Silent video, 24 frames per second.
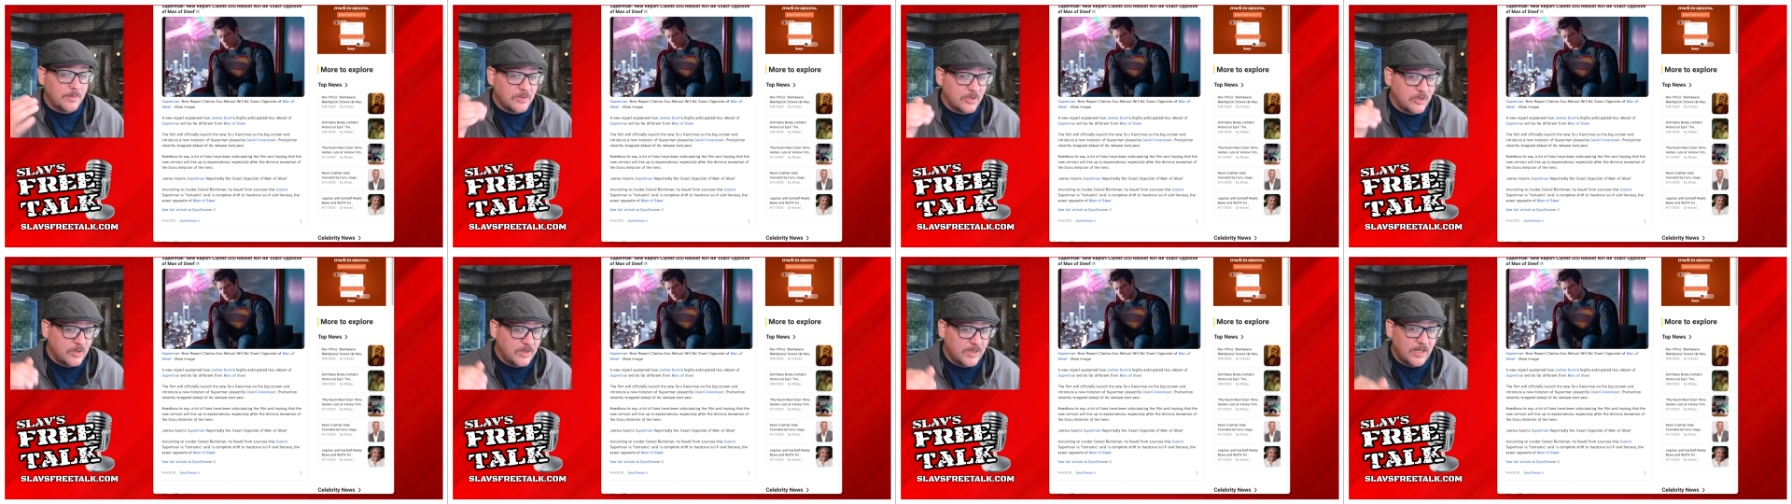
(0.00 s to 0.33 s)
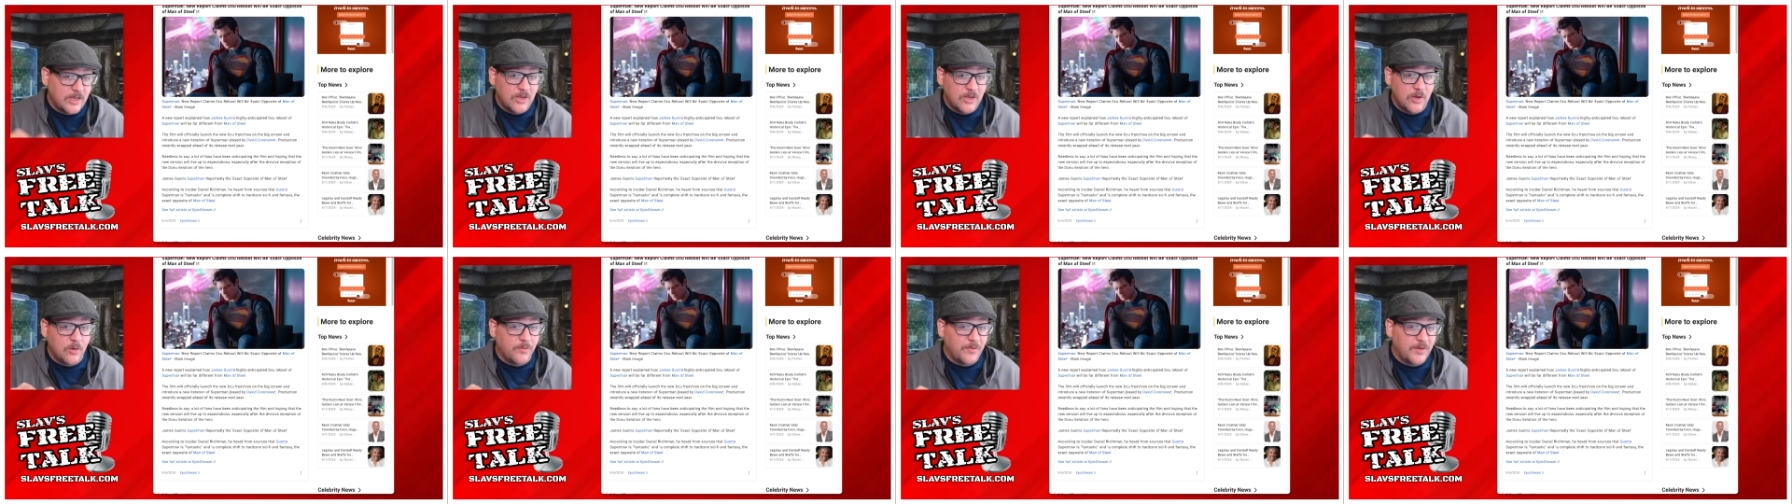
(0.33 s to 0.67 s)
so you
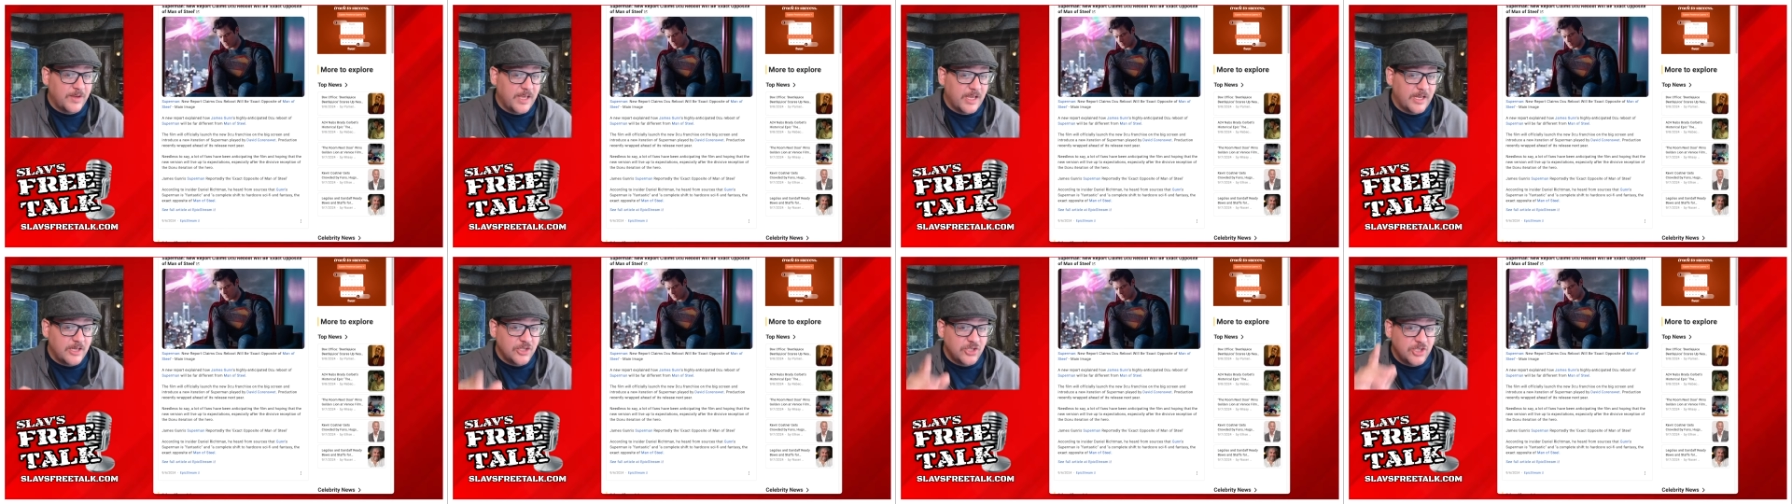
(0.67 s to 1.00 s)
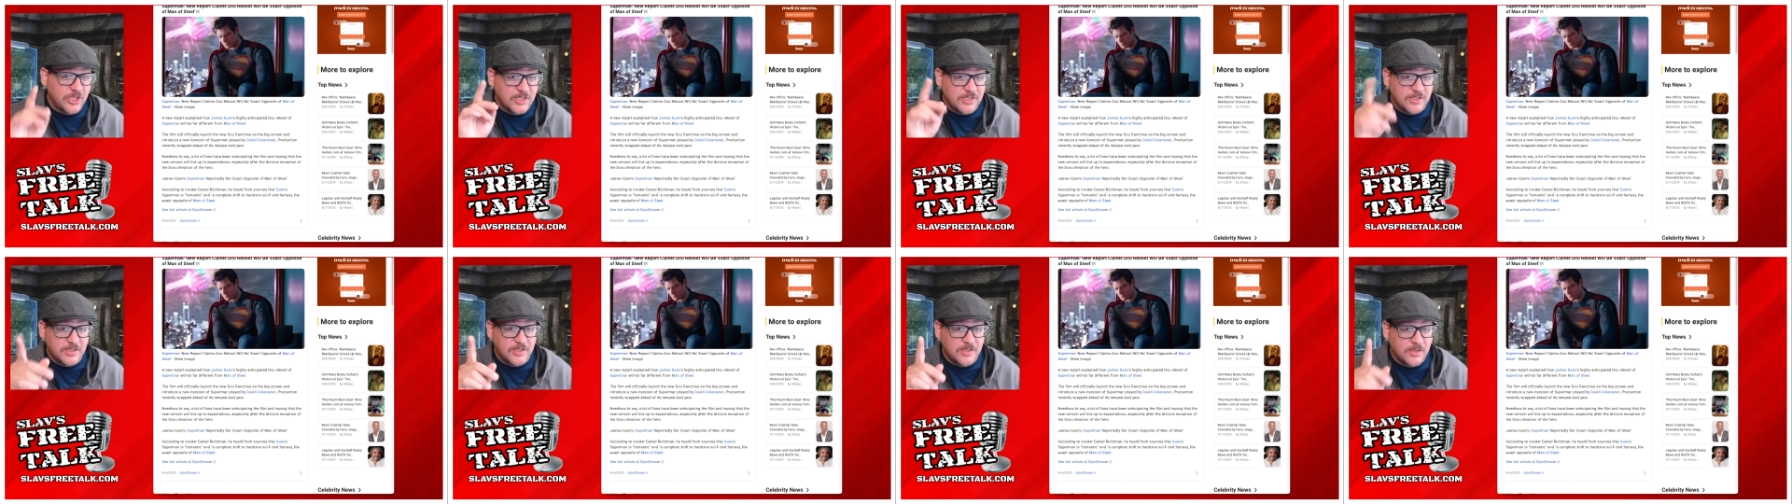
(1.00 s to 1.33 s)
get
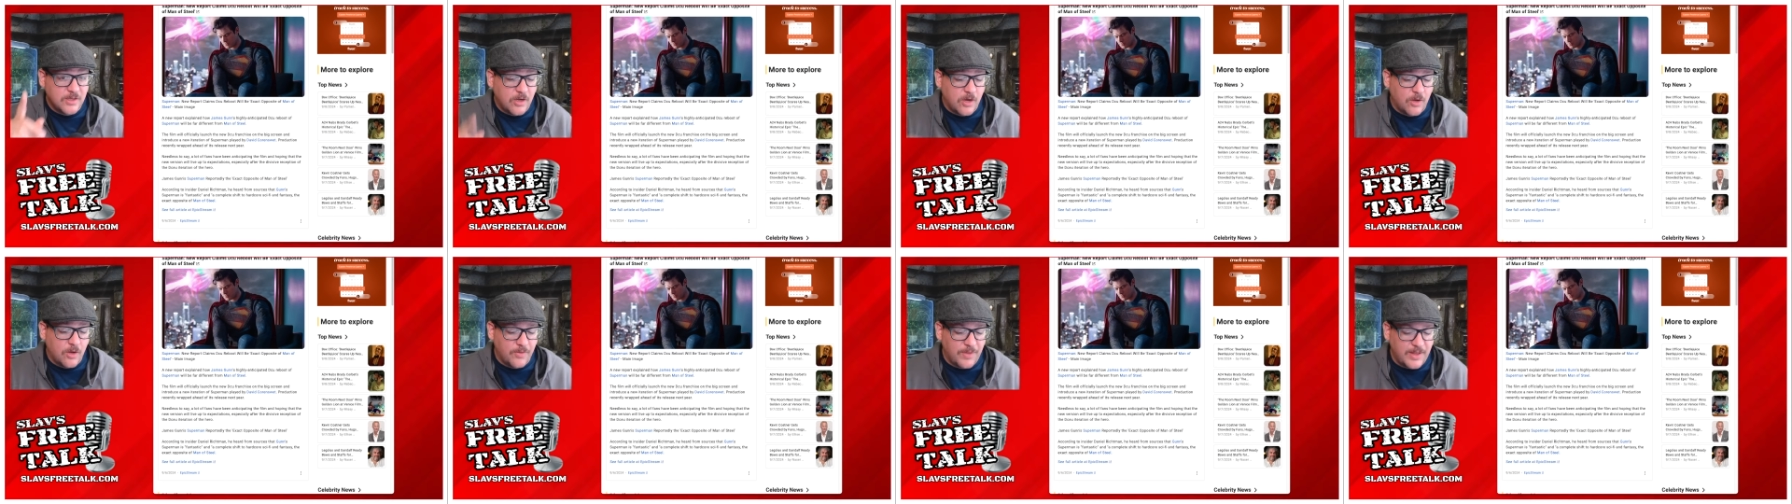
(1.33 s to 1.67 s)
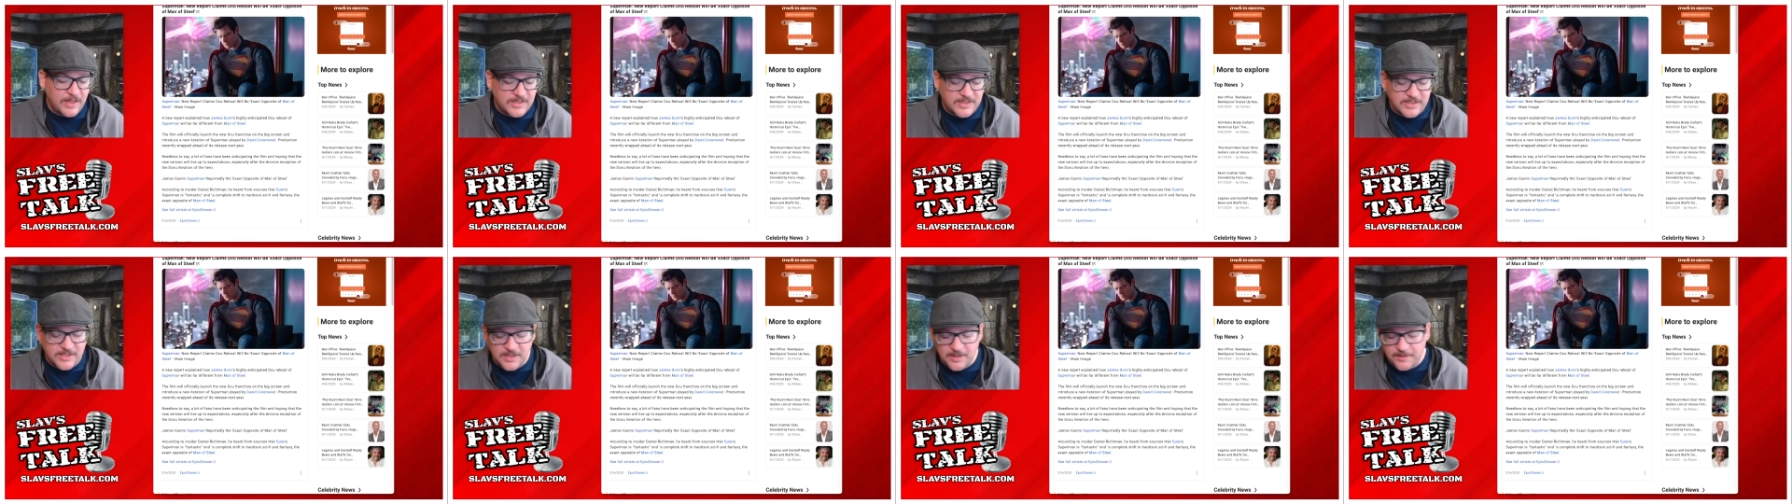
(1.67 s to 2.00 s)
notifications, all
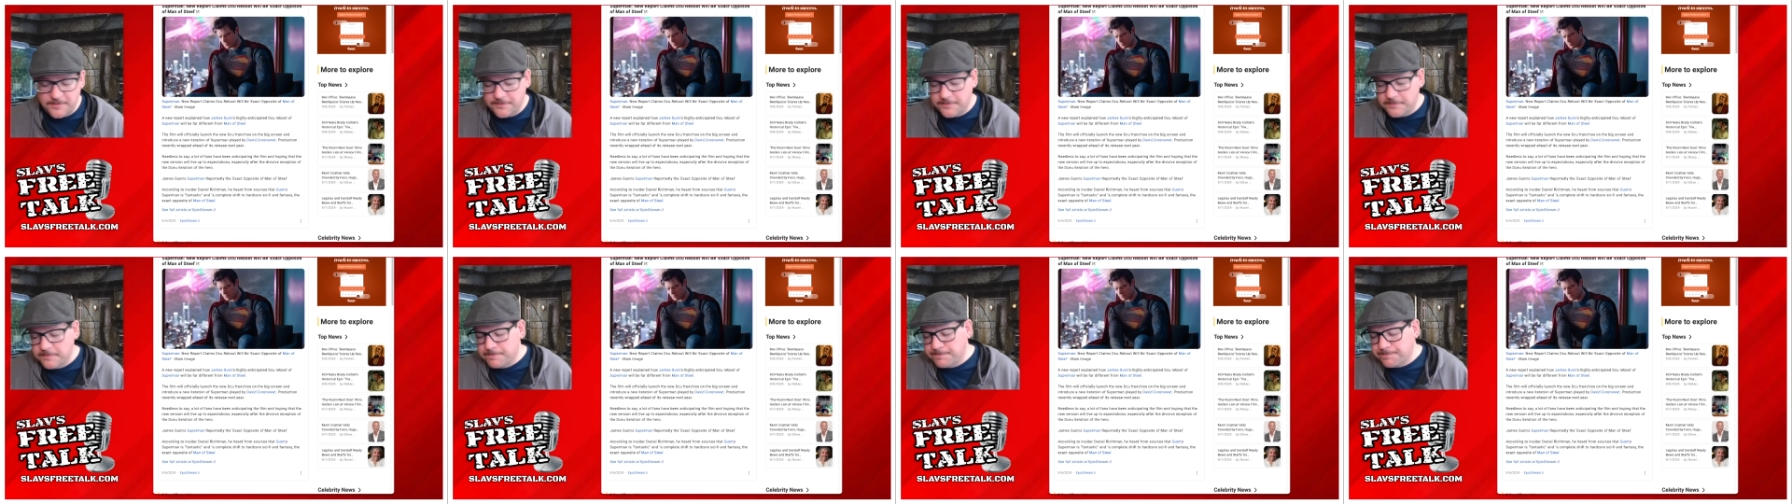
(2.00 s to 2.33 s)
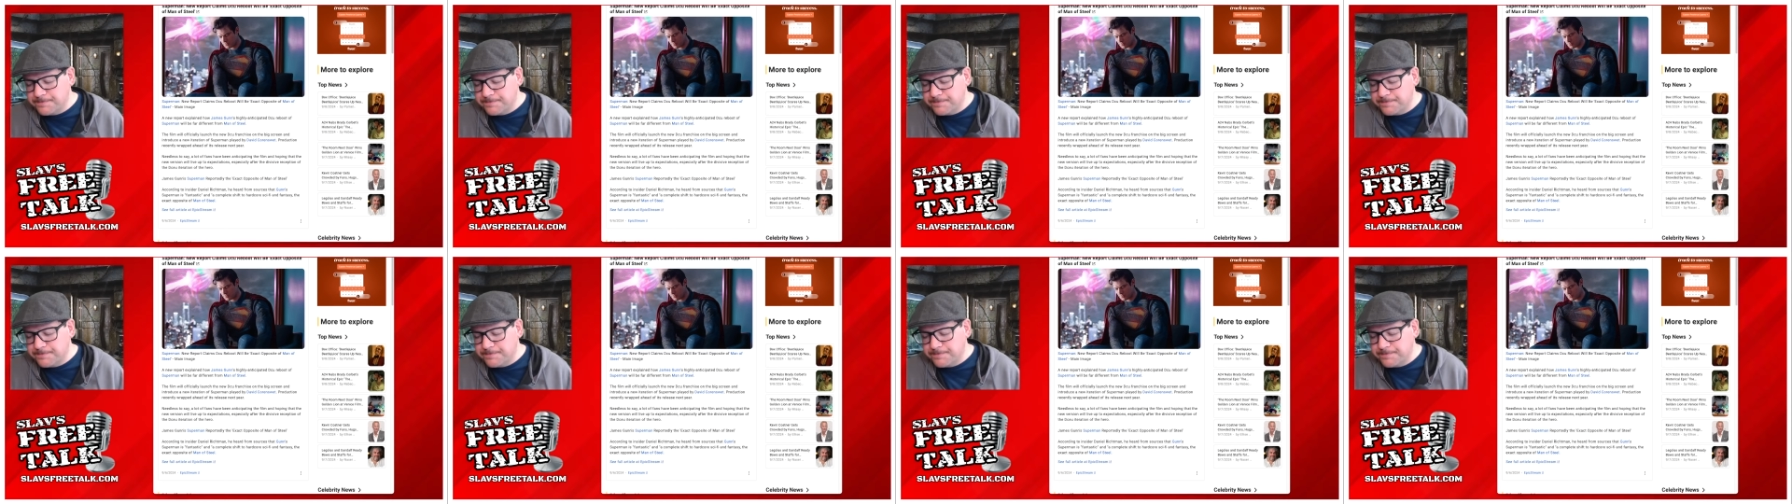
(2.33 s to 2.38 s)
that stuff.